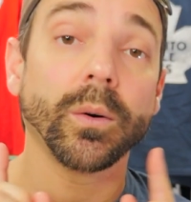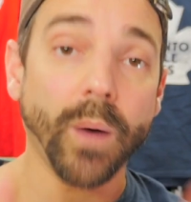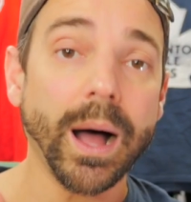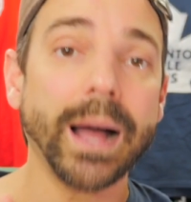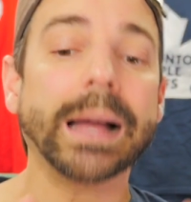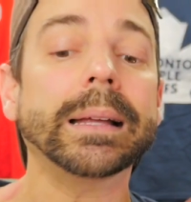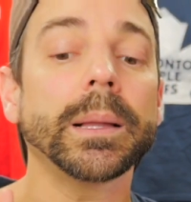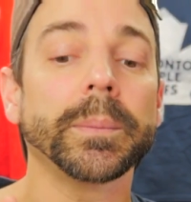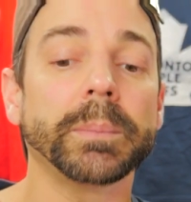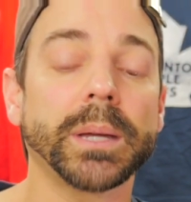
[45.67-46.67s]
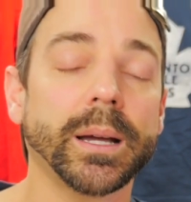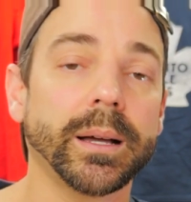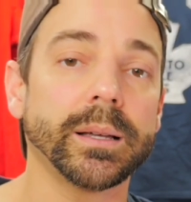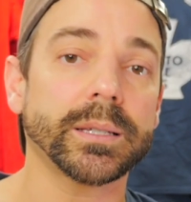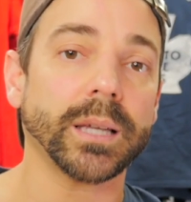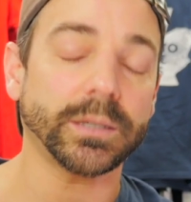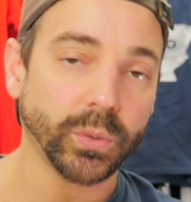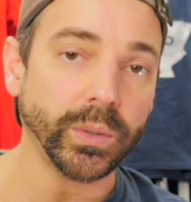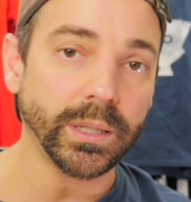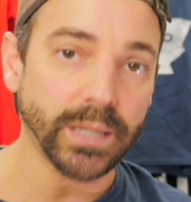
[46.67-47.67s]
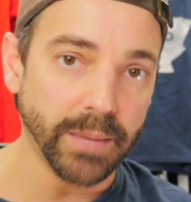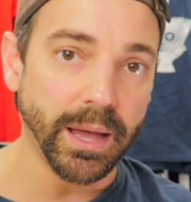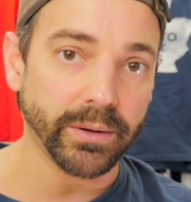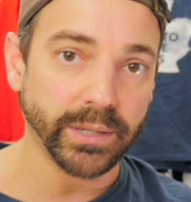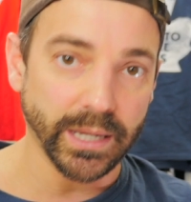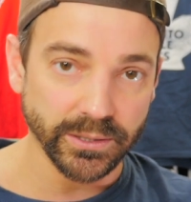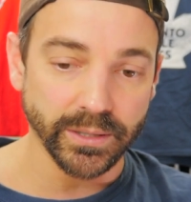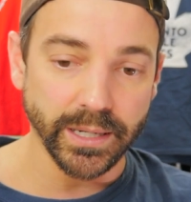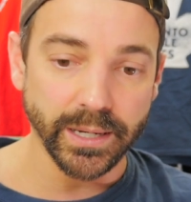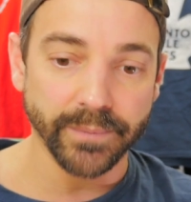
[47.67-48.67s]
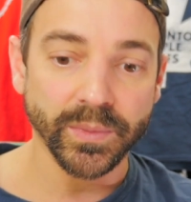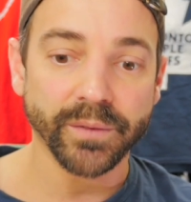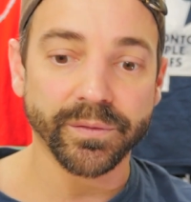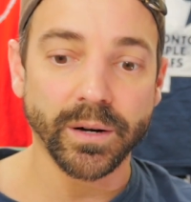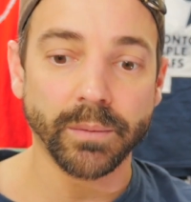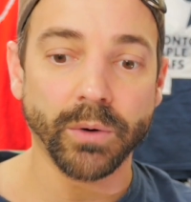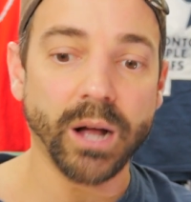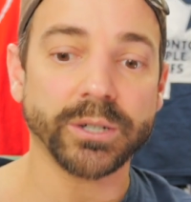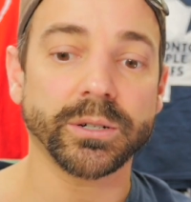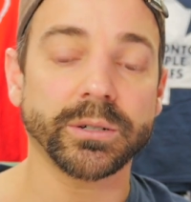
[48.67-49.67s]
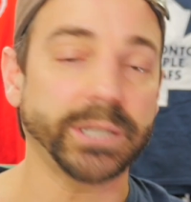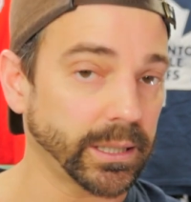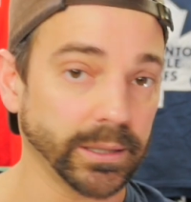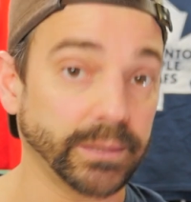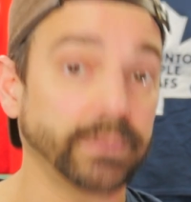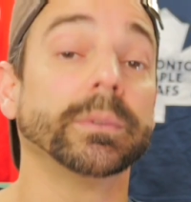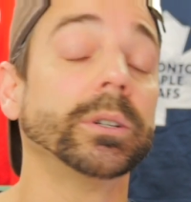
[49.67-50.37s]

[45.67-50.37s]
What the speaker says: Why? Because a tweet came out yesterday from Roger Dickland.